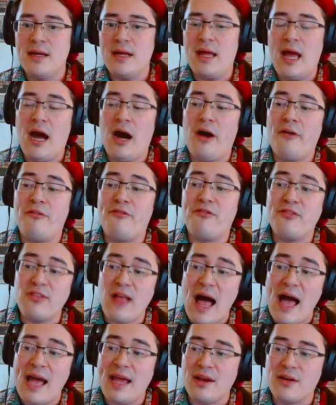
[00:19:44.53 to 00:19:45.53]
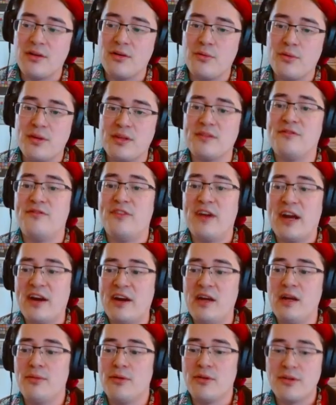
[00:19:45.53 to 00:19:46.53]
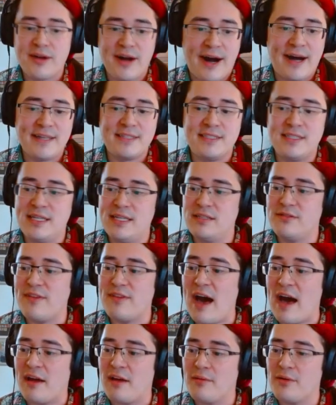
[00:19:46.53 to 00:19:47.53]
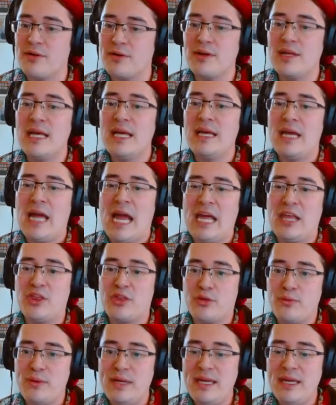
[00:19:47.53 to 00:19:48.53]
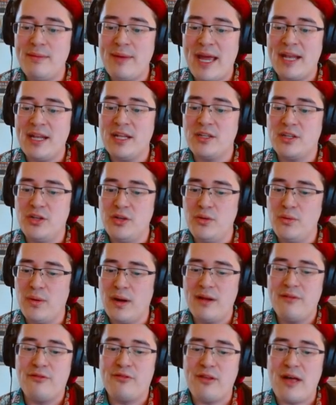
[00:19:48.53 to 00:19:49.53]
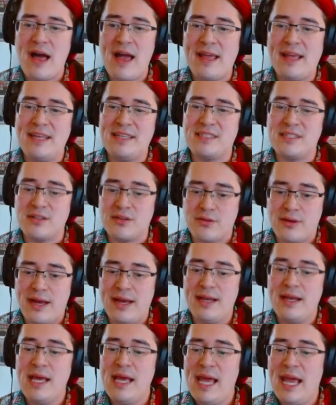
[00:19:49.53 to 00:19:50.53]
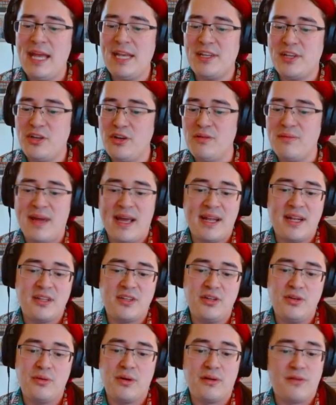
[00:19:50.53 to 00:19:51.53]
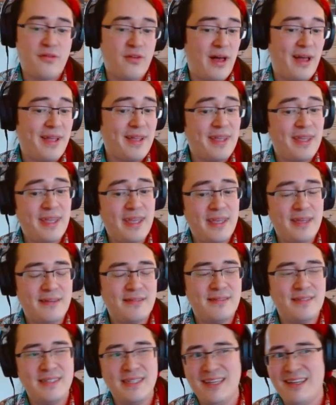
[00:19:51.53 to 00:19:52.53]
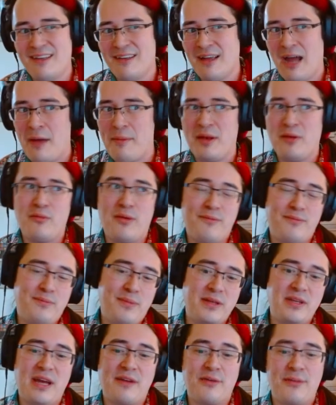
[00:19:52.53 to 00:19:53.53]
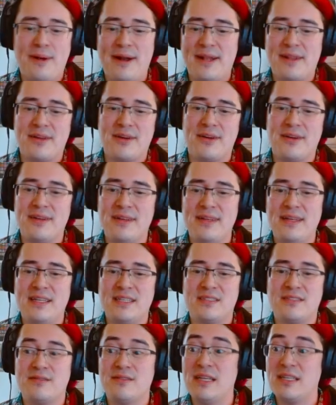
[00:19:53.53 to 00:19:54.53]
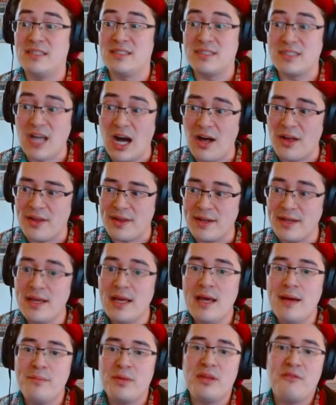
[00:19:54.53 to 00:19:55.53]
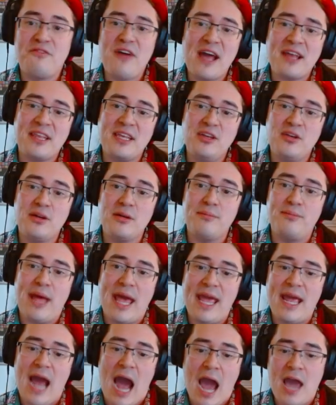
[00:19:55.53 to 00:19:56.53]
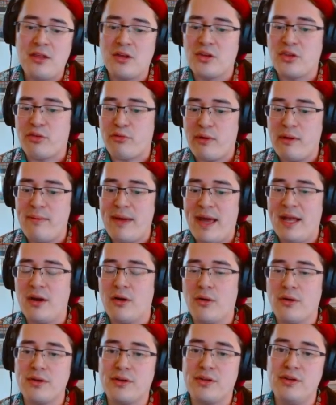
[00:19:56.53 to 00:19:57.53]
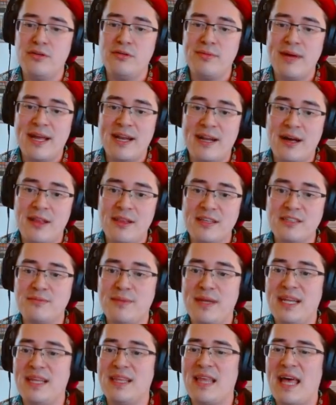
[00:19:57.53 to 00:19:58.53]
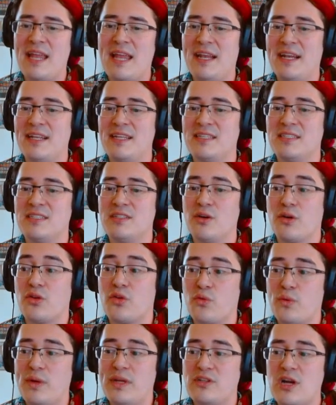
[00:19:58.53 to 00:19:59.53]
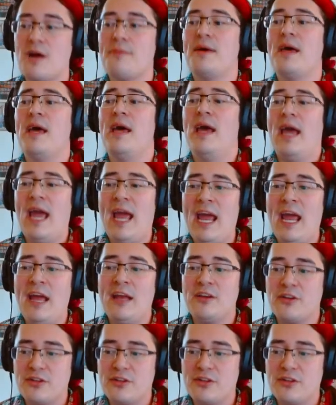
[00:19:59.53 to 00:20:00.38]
a flyer with a variable cost is valuable. A 3 mana 2/1 flying isn't great. A 2 mana 2/1 flying, but you have to wait a turn, is solid. But the fact that you can pay either 3 mana or 2 mana on this, meaning that it is your 3-drop and your